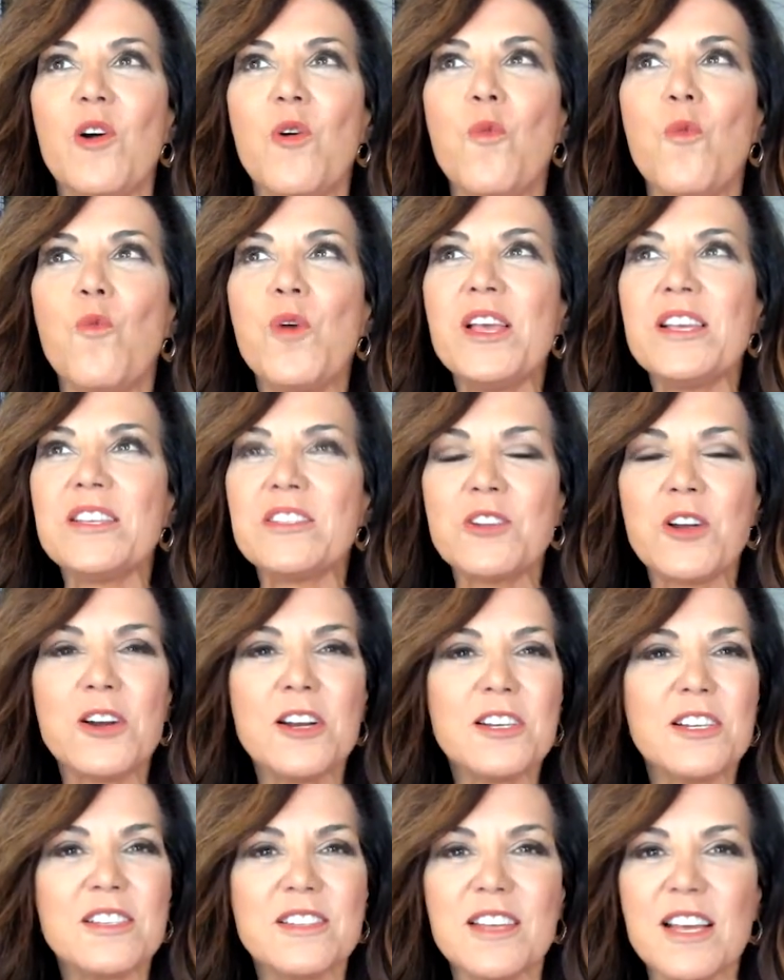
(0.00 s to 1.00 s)
We
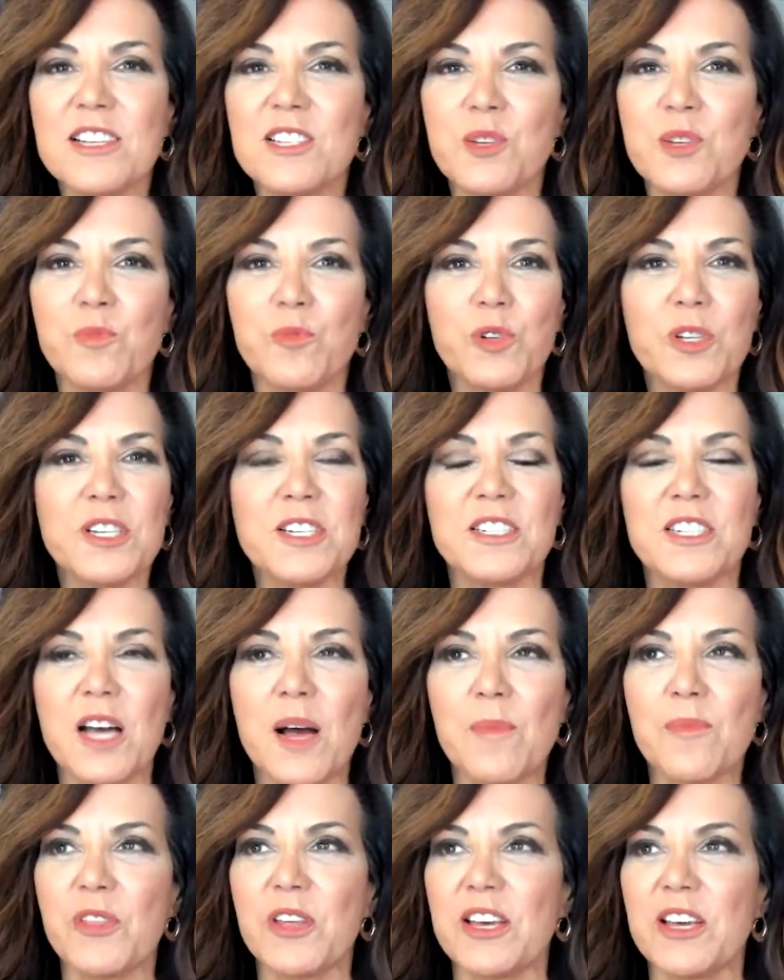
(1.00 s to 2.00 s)
started to say some really
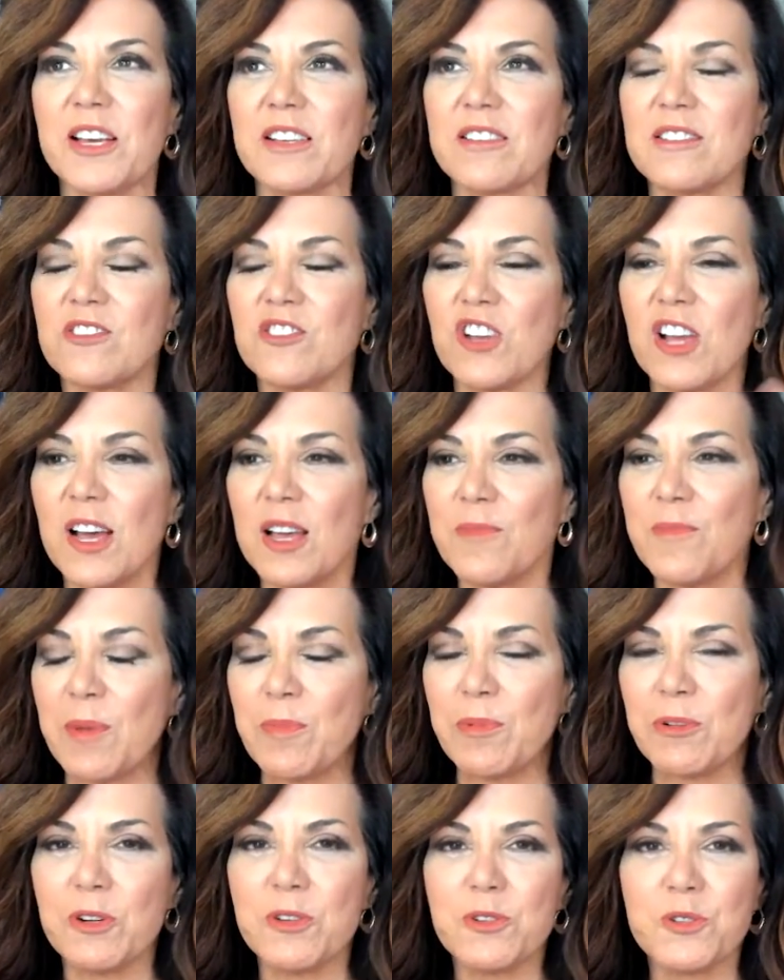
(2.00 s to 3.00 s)
dumb things. John, my
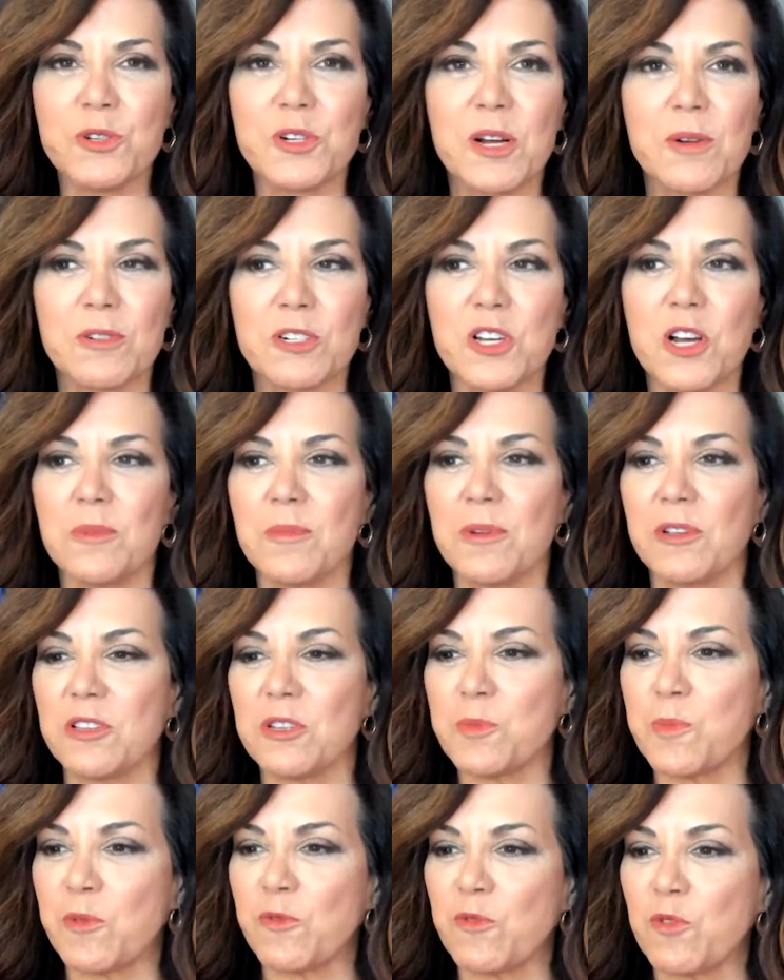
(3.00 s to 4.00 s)
producer, and I were talking about
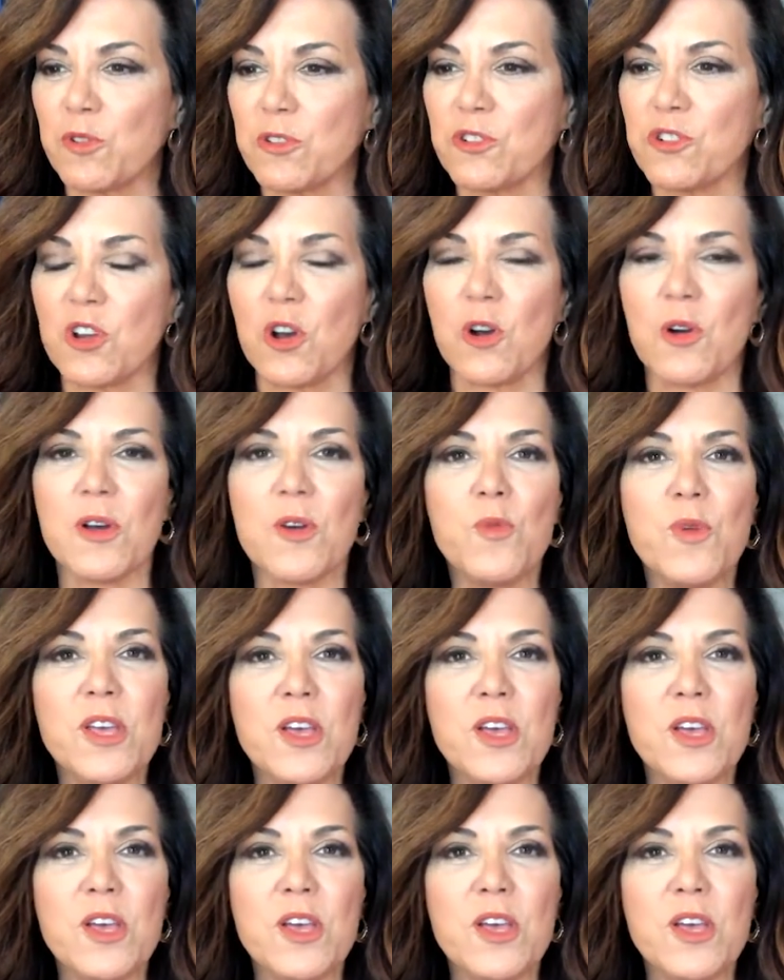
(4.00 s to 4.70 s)
this before the show.